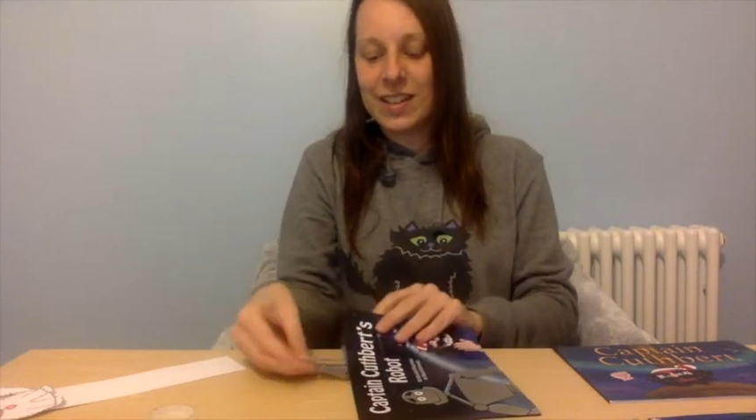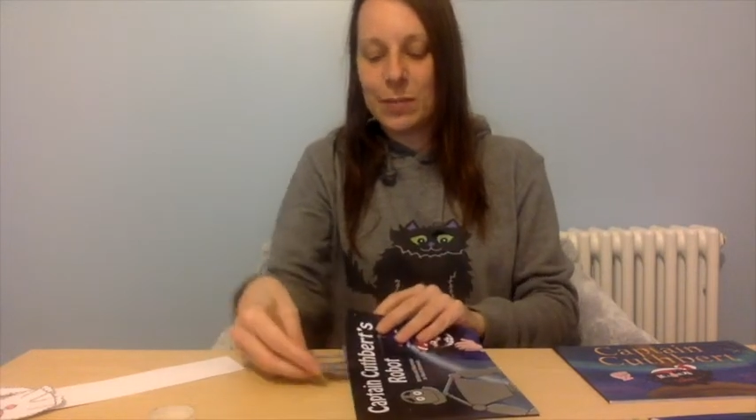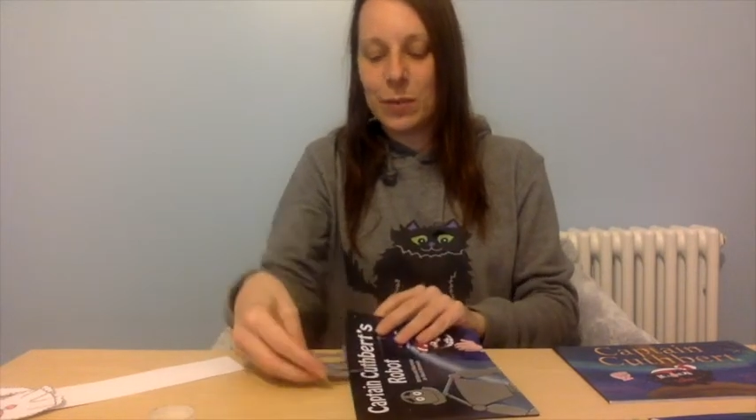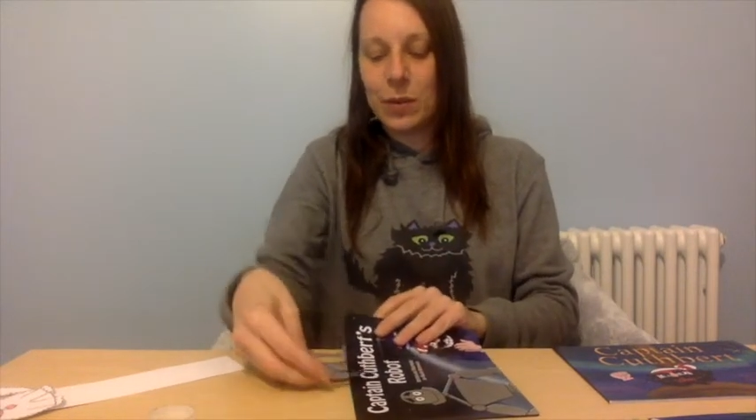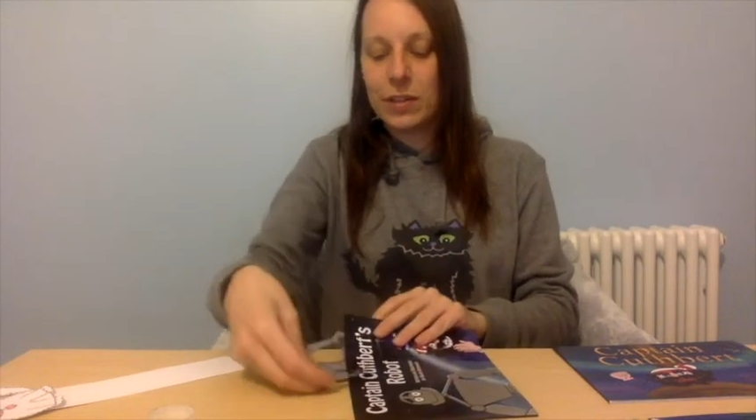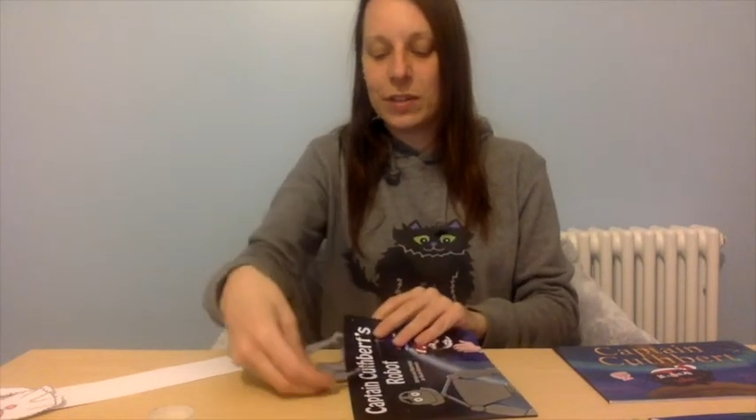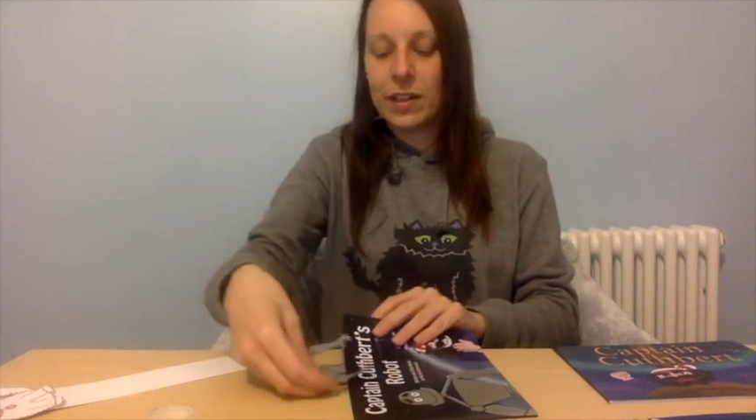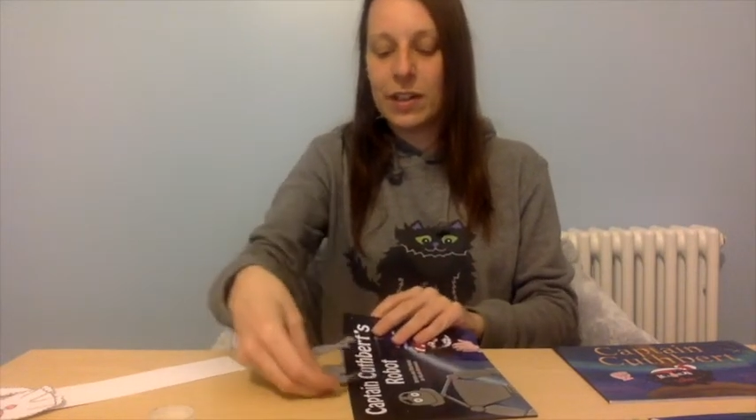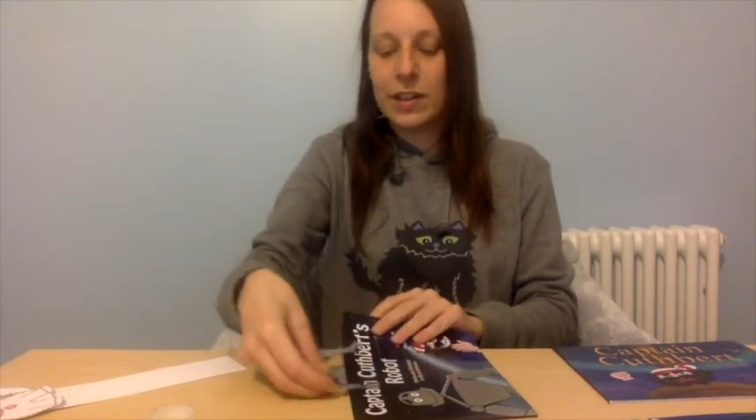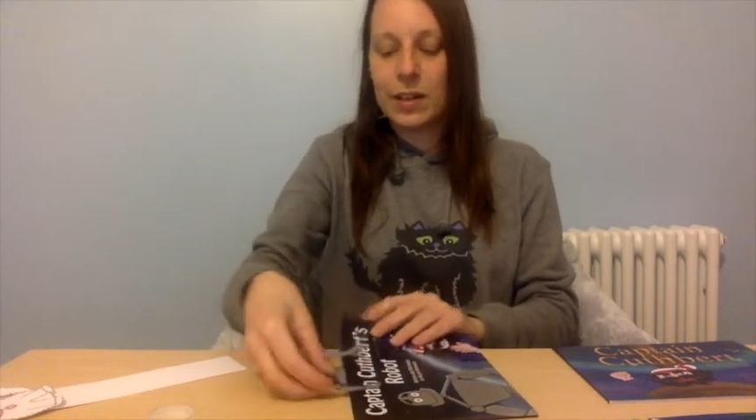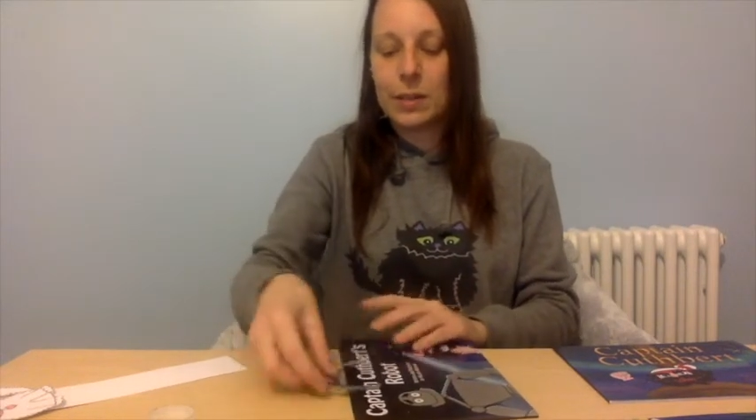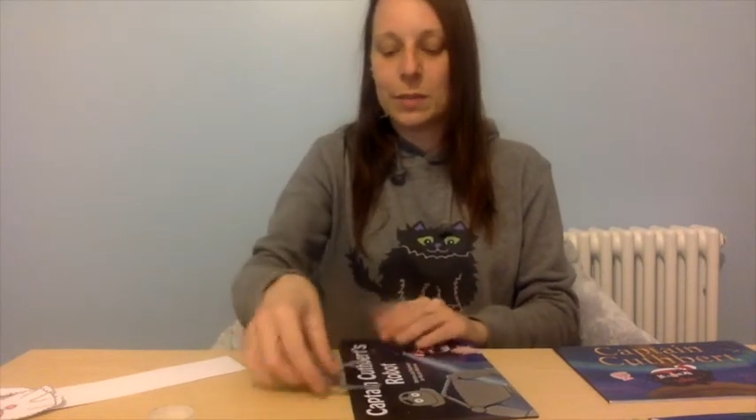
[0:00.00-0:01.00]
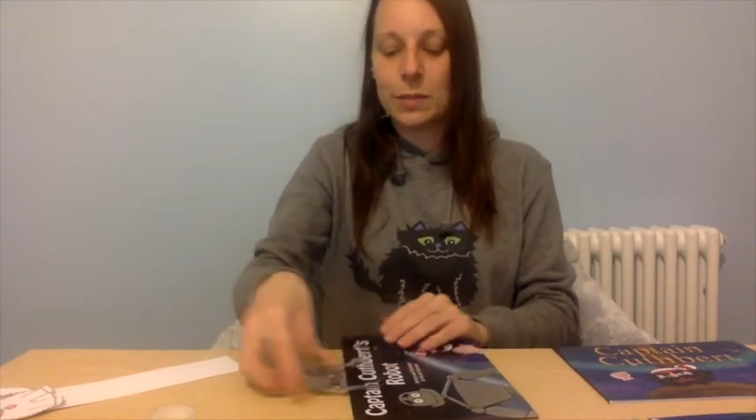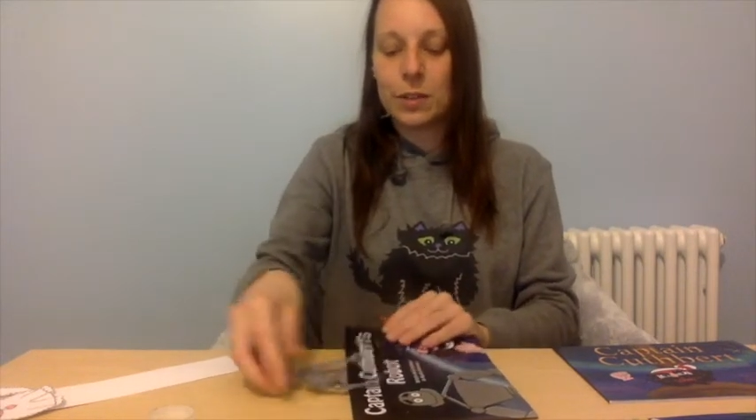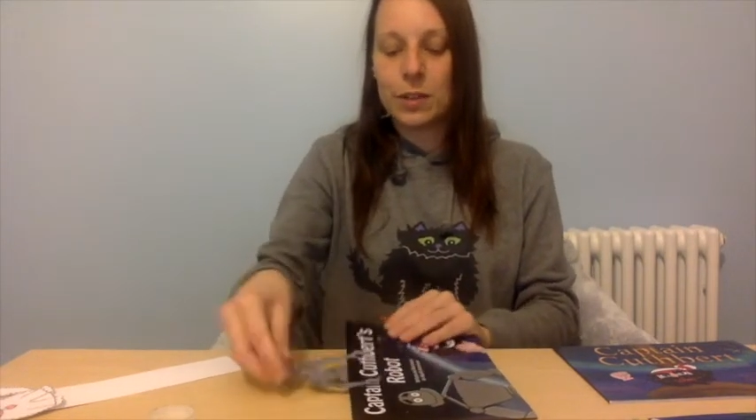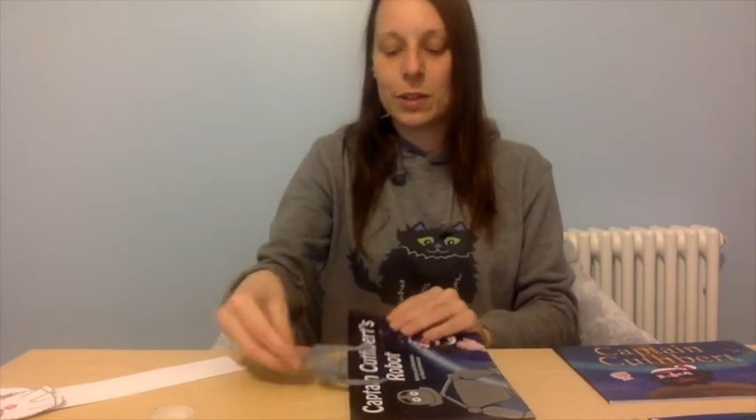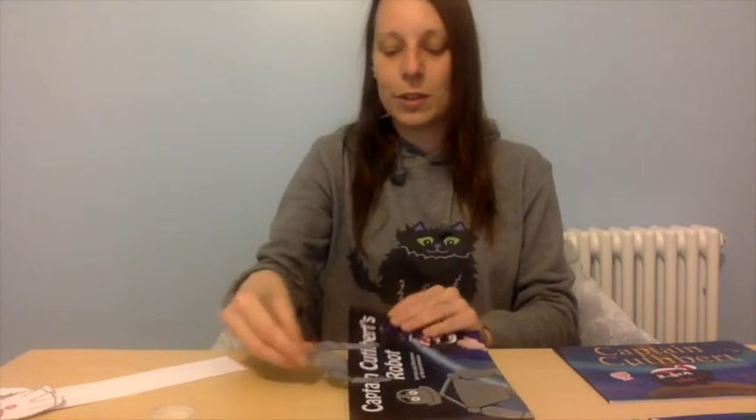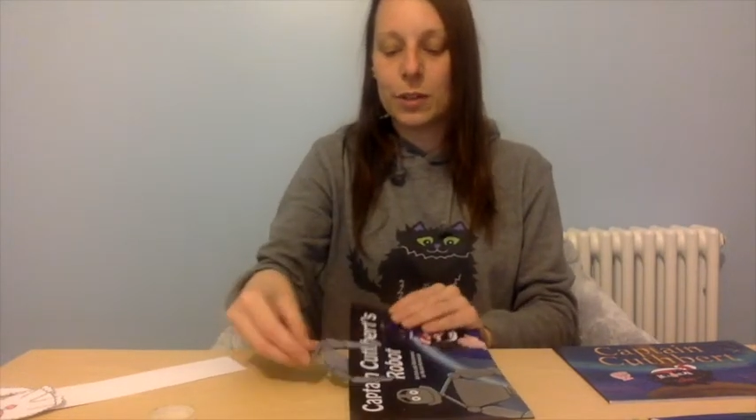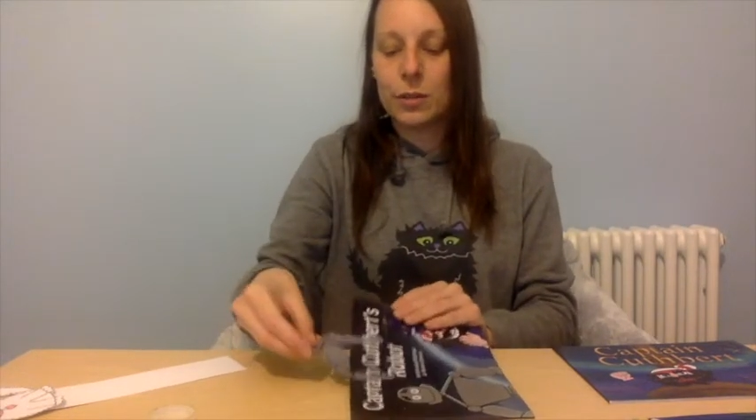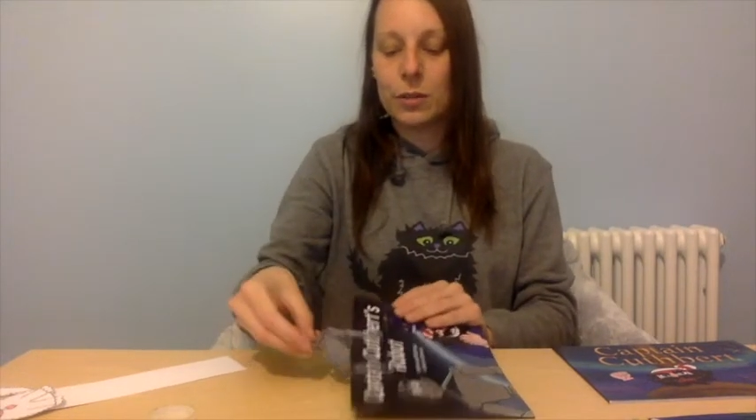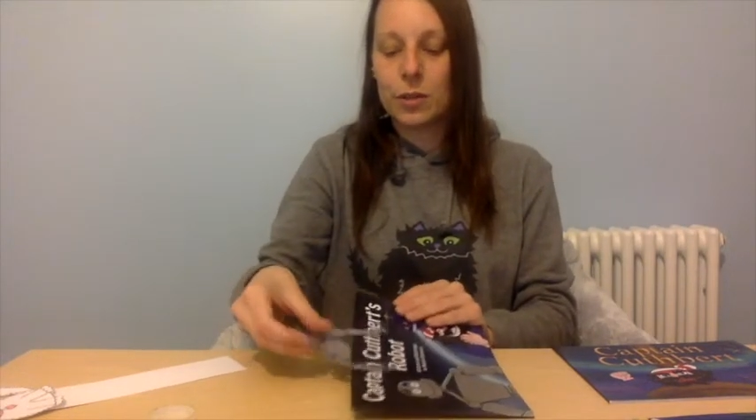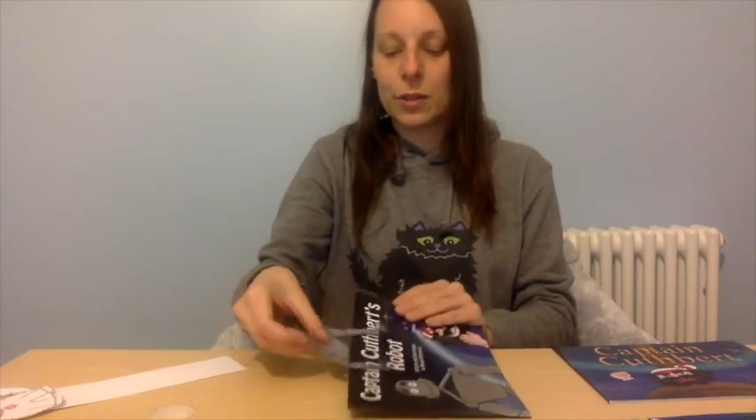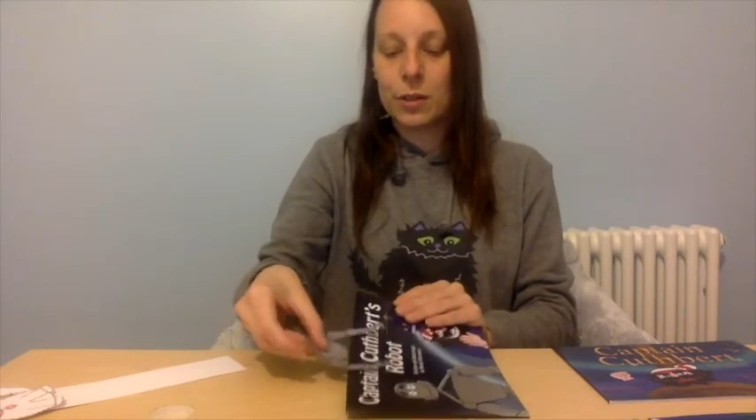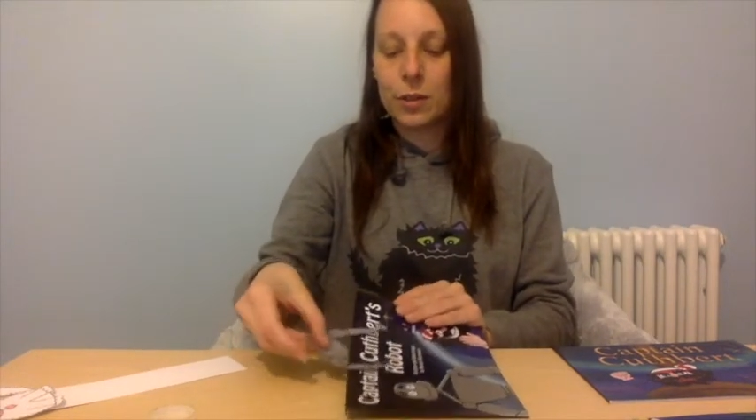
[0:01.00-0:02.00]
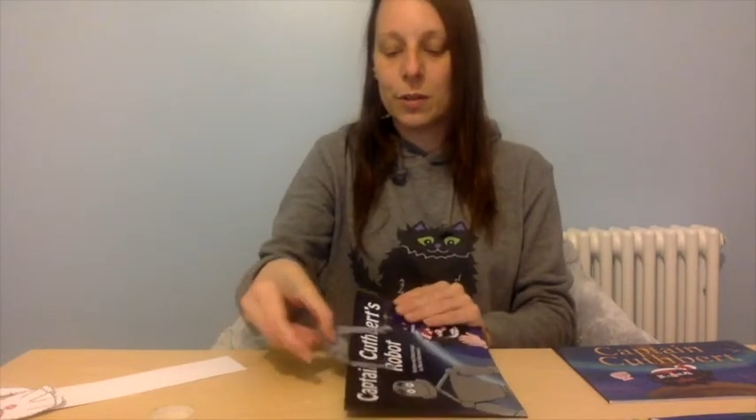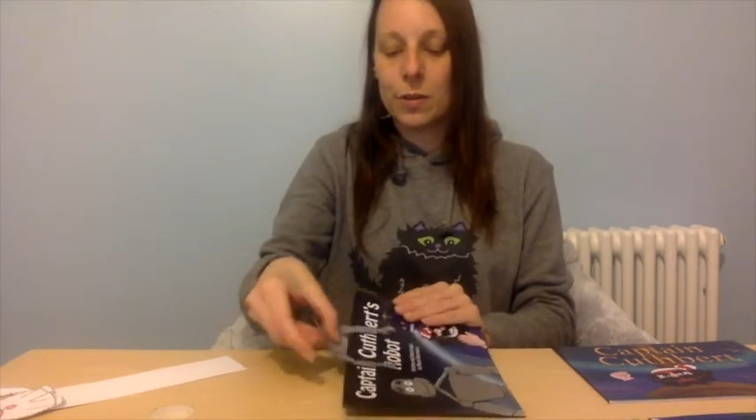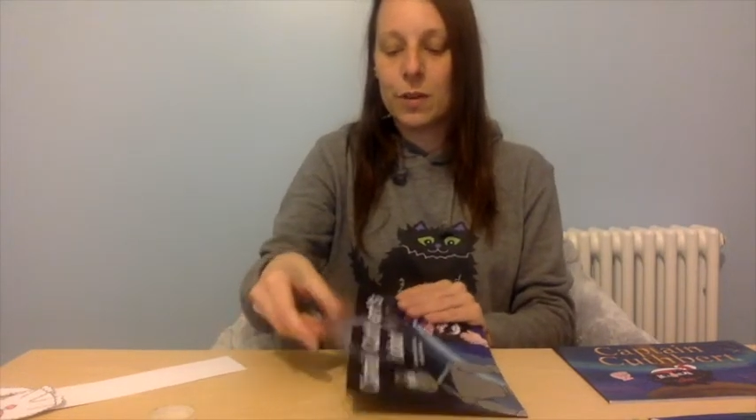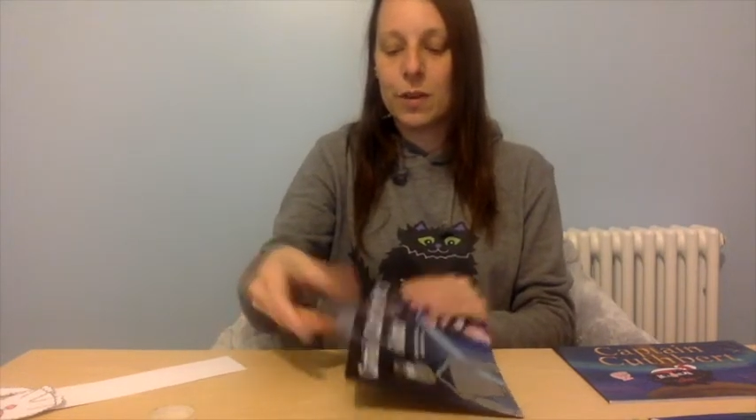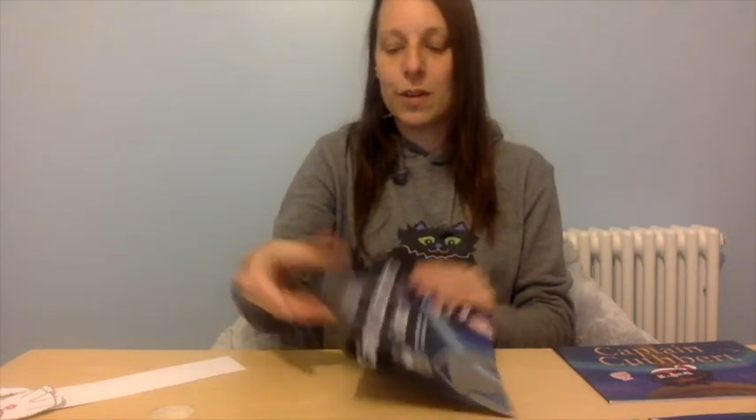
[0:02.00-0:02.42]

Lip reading: But his arms are going to go